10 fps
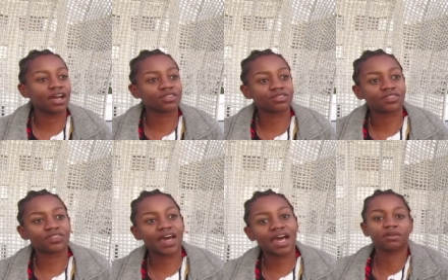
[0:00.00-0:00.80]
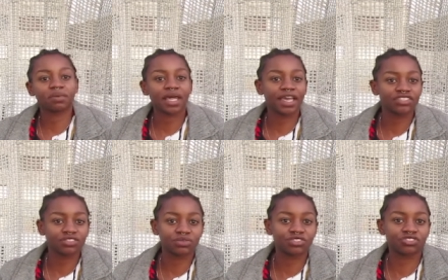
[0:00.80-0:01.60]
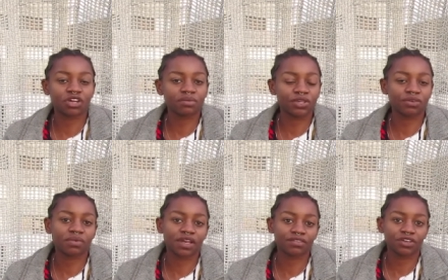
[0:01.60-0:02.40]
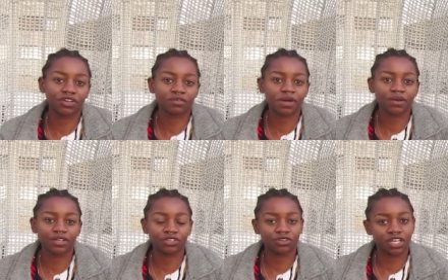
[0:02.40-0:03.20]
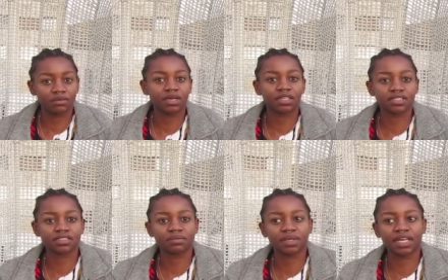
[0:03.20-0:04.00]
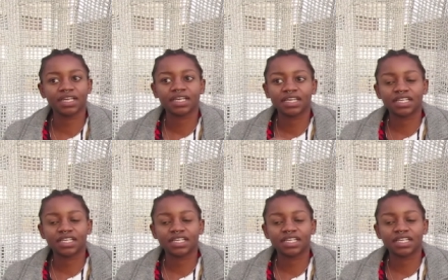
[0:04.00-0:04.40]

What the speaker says: Other than that, you're applying to a job that you might have heard about and you're emailing somebody,